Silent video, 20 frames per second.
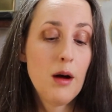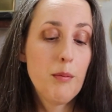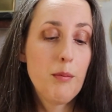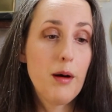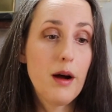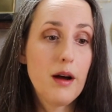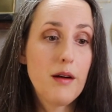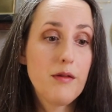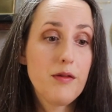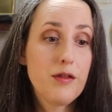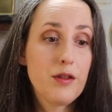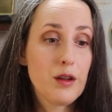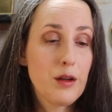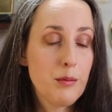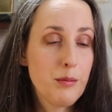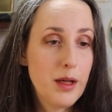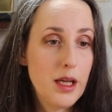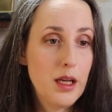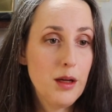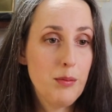But for
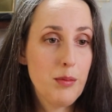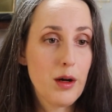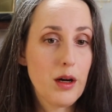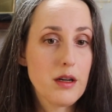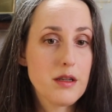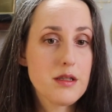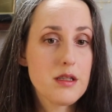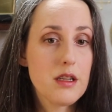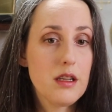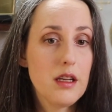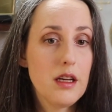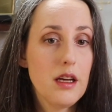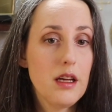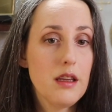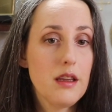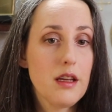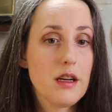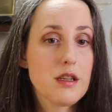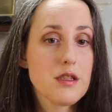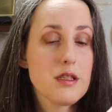me personally,
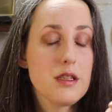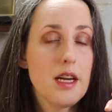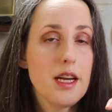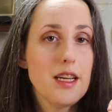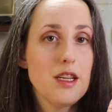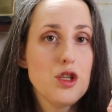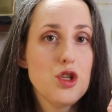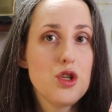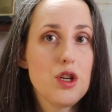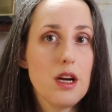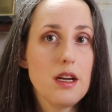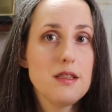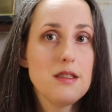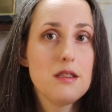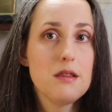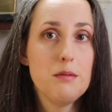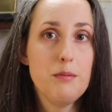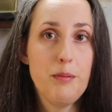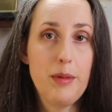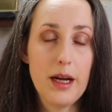there's like
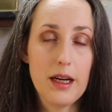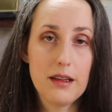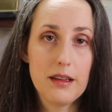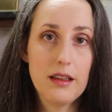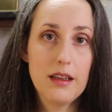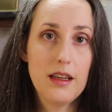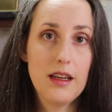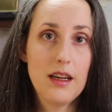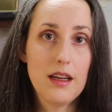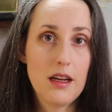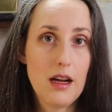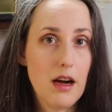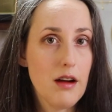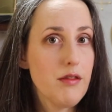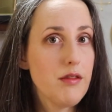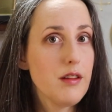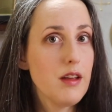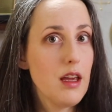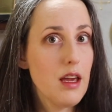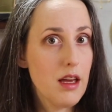just barely
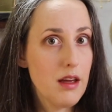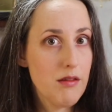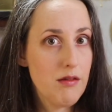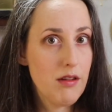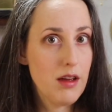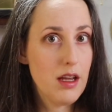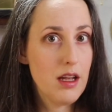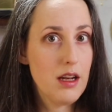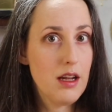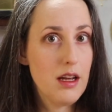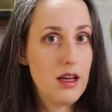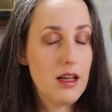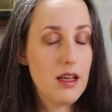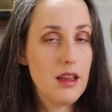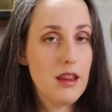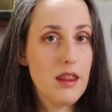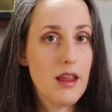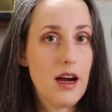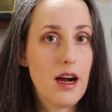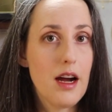enough give in it
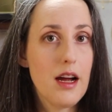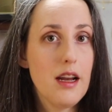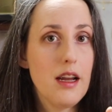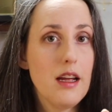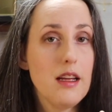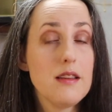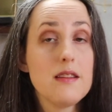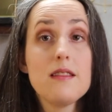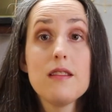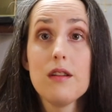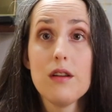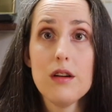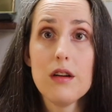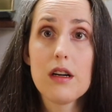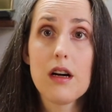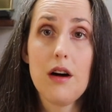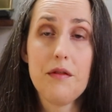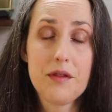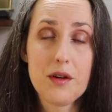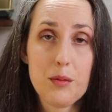that it's still a
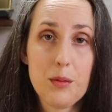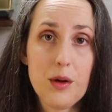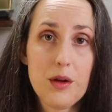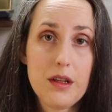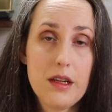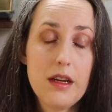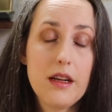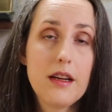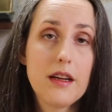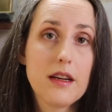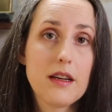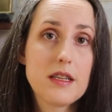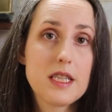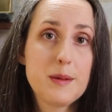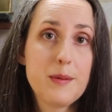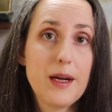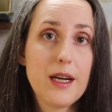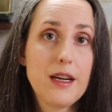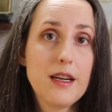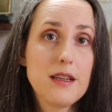comfortable knitting
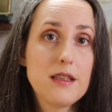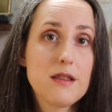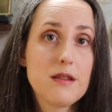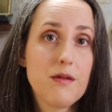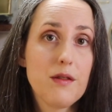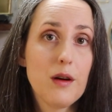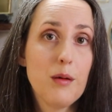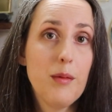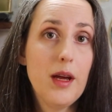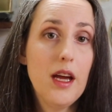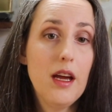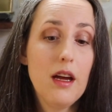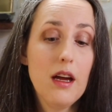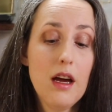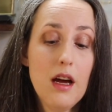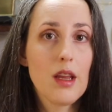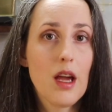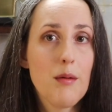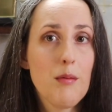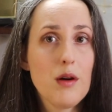experience for me.
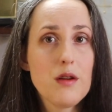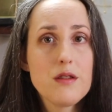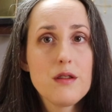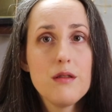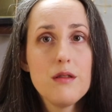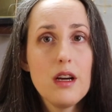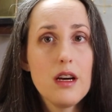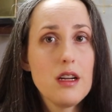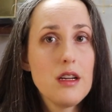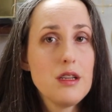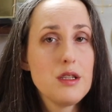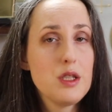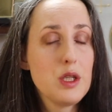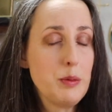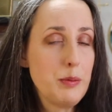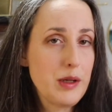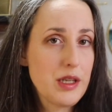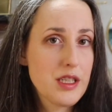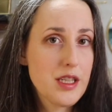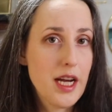I'm also not a
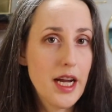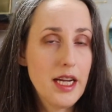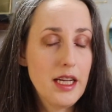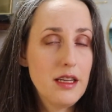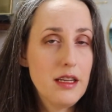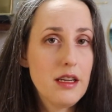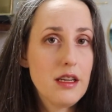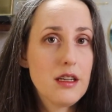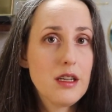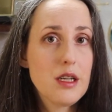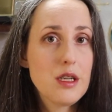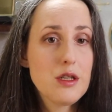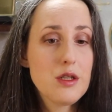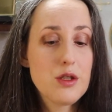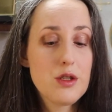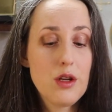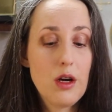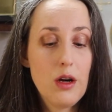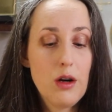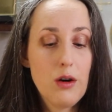super tight knitter,
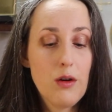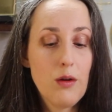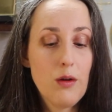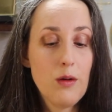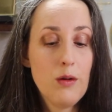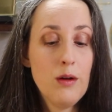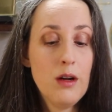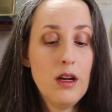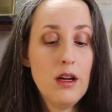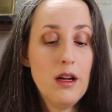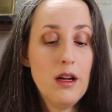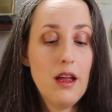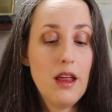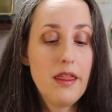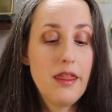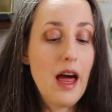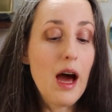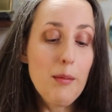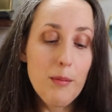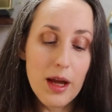so
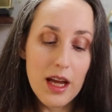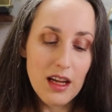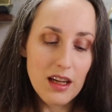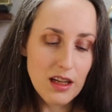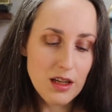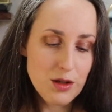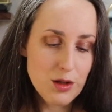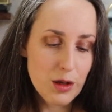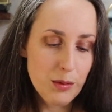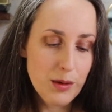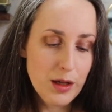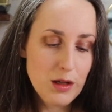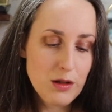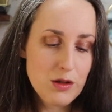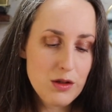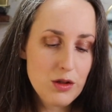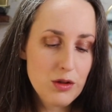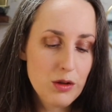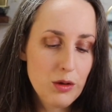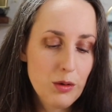that may contribute
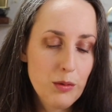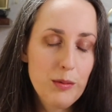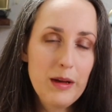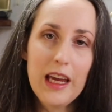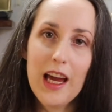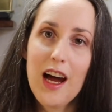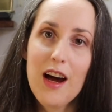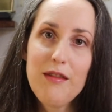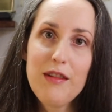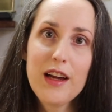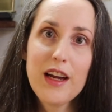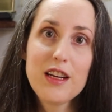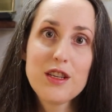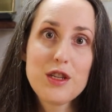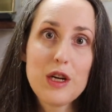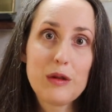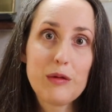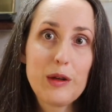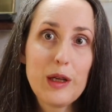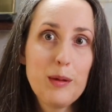to me having a
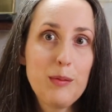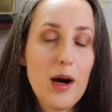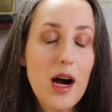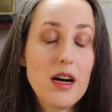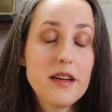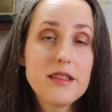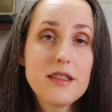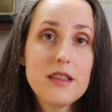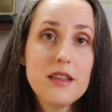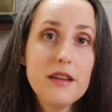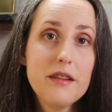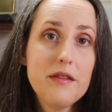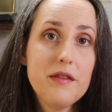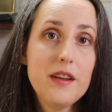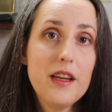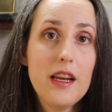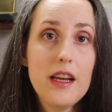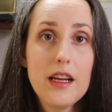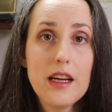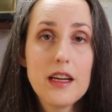generally positive
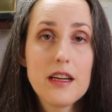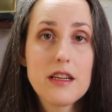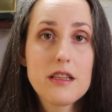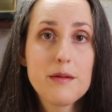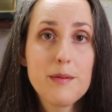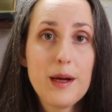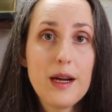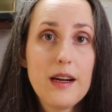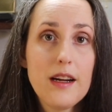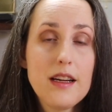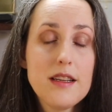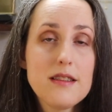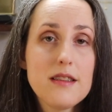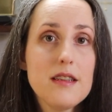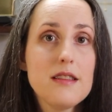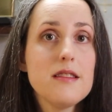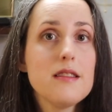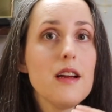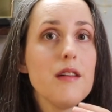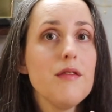knitting experience.
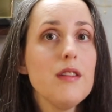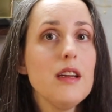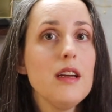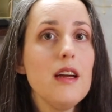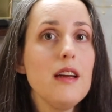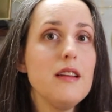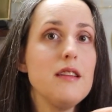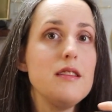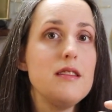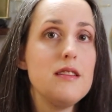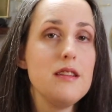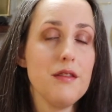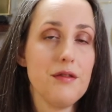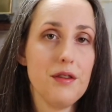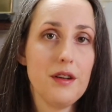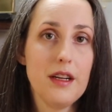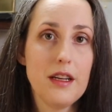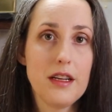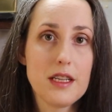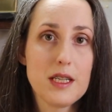It's definitely a
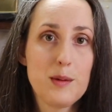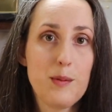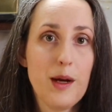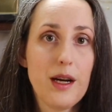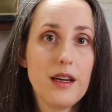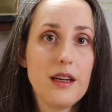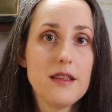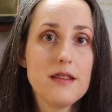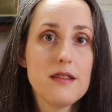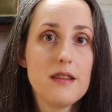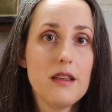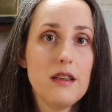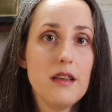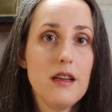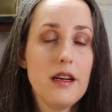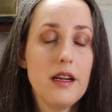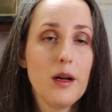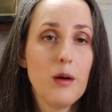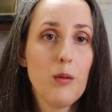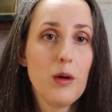different experience than
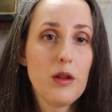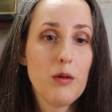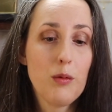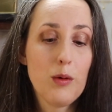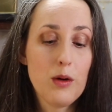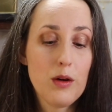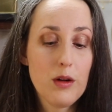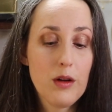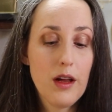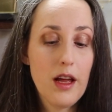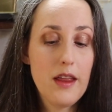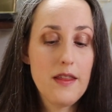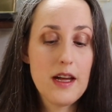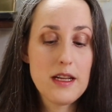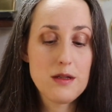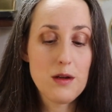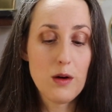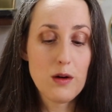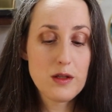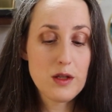knitting with wool, and
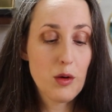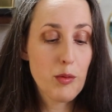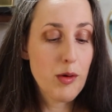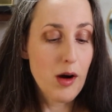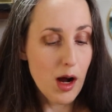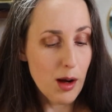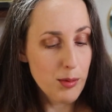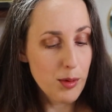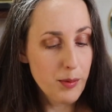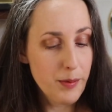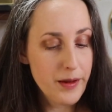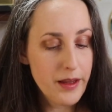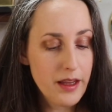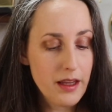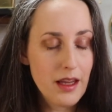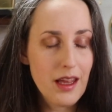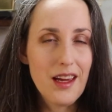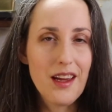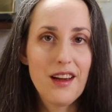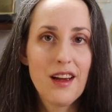that's also probably
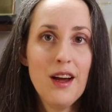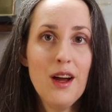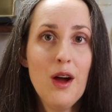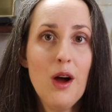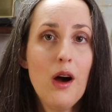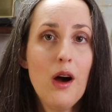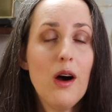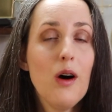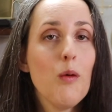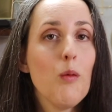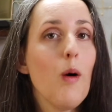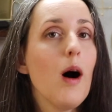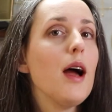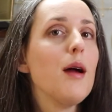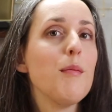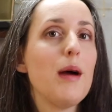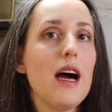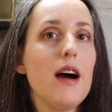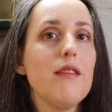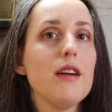like why
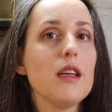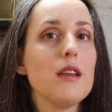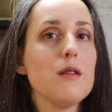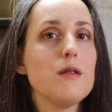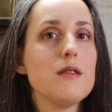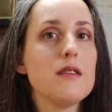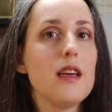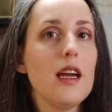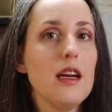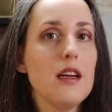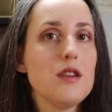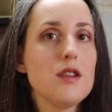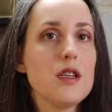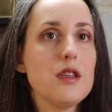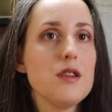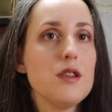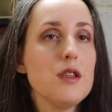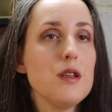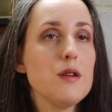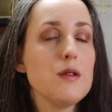I'm having those gauge
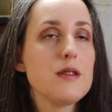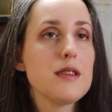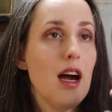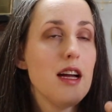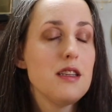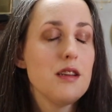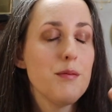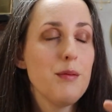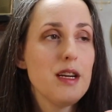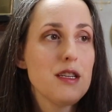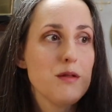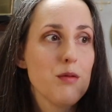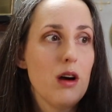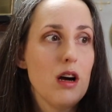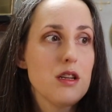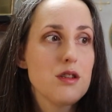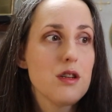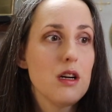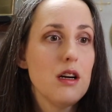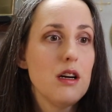issues. I did my
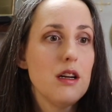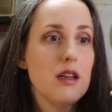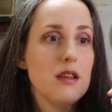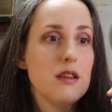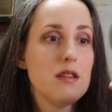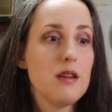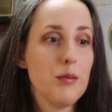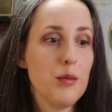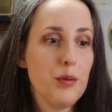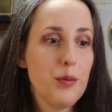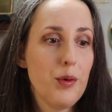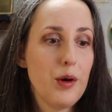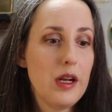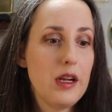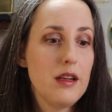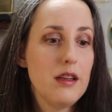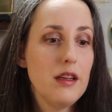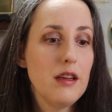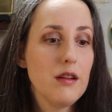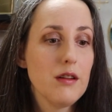swatch on double
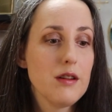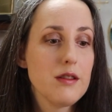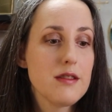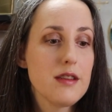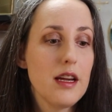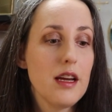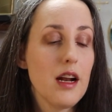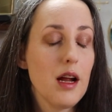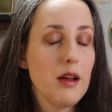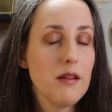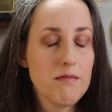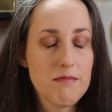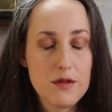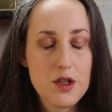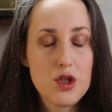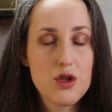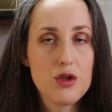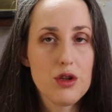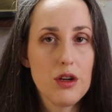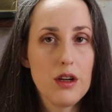pointed needles, and I
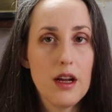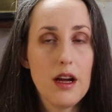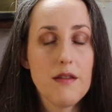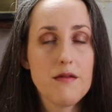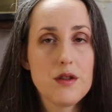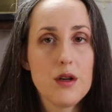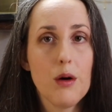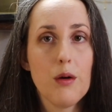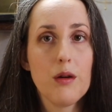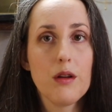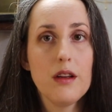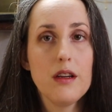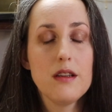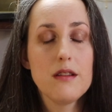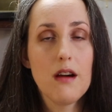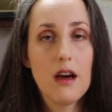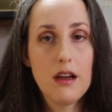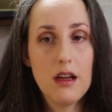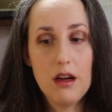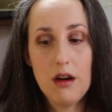should have totally
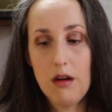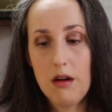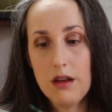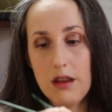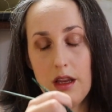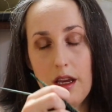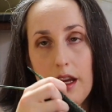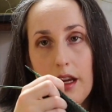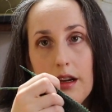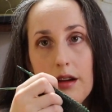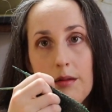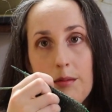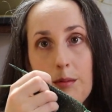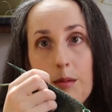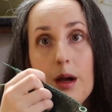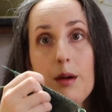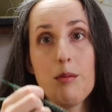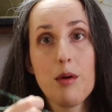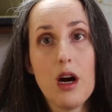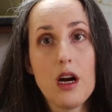done it on like
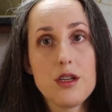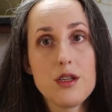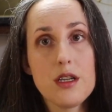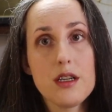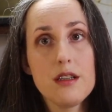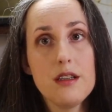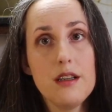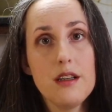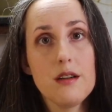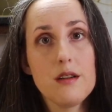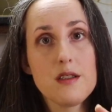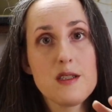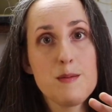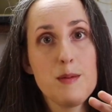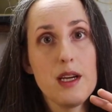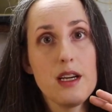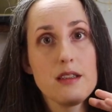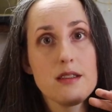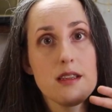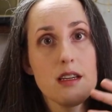my project needles,
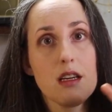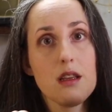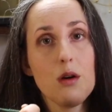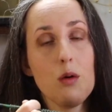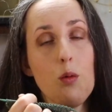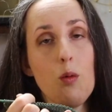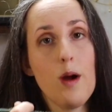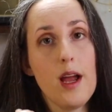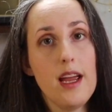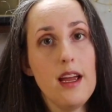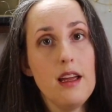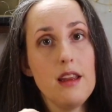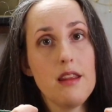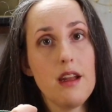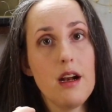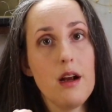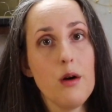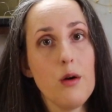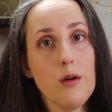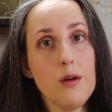because like the way that
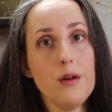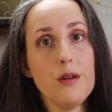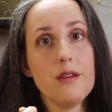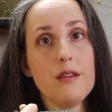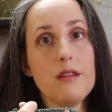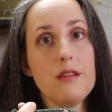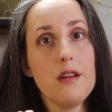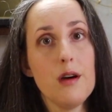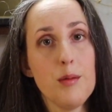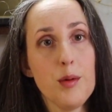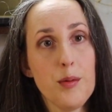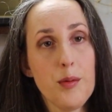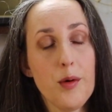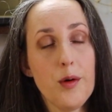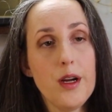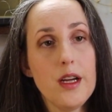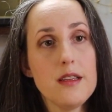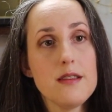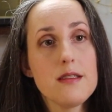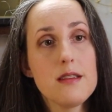I hold double
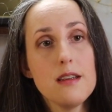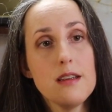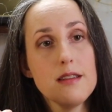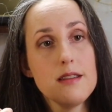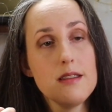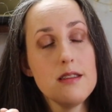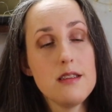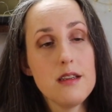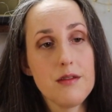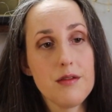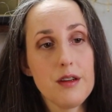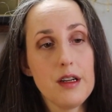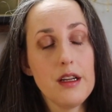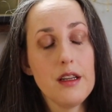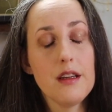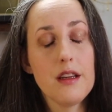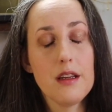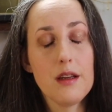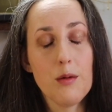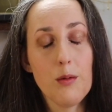points is
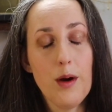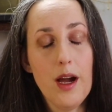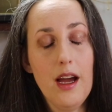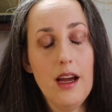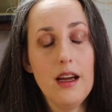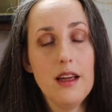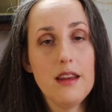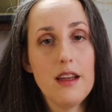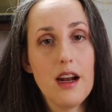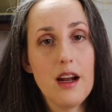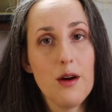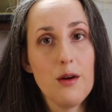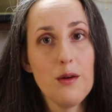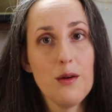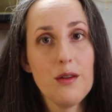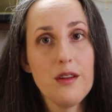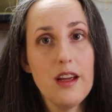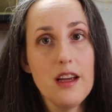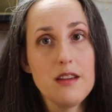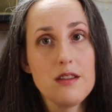different than the way that I
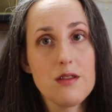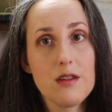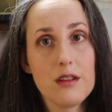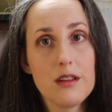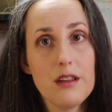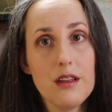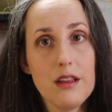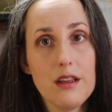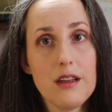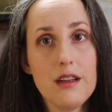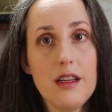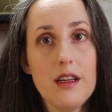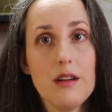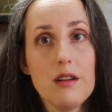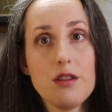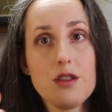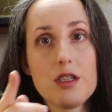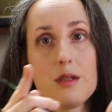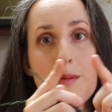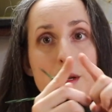hold a circular
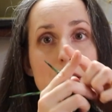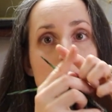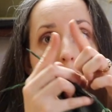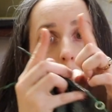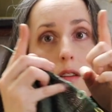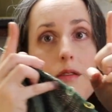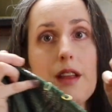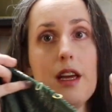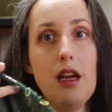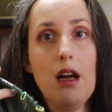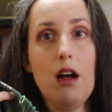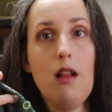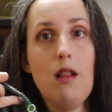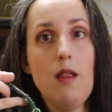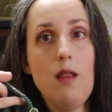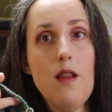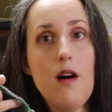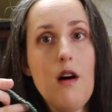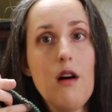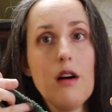needle, just because you have like a
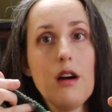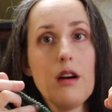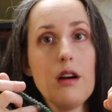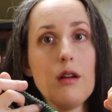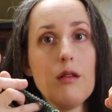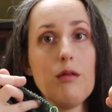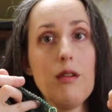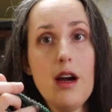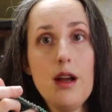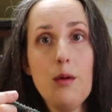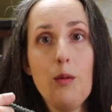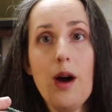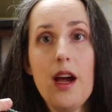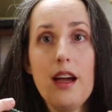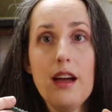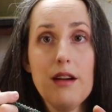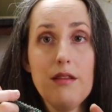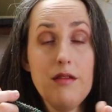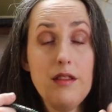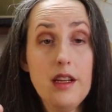longer runway
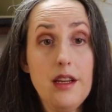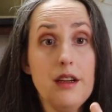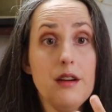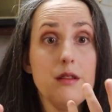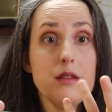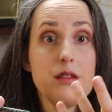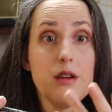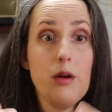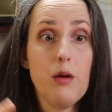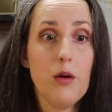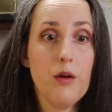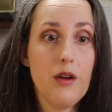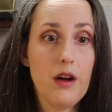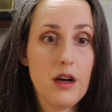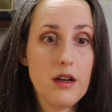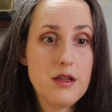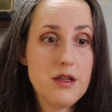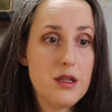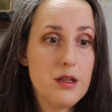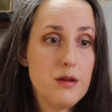of needle to hold
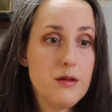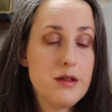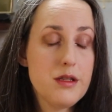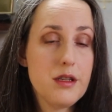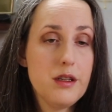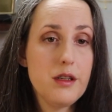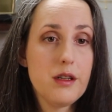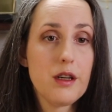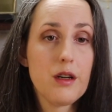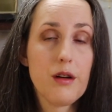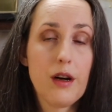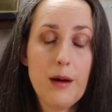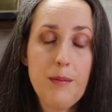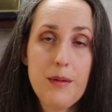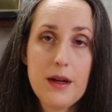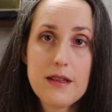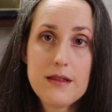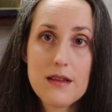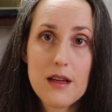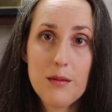on to, so your grip
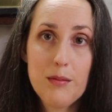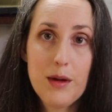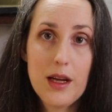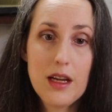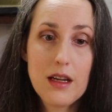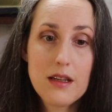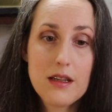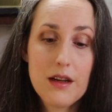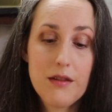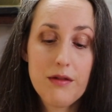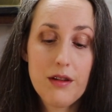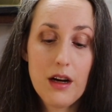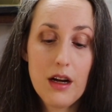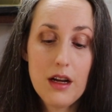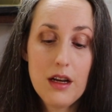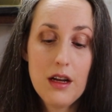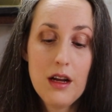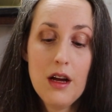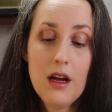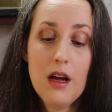ends up being
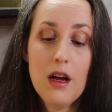different.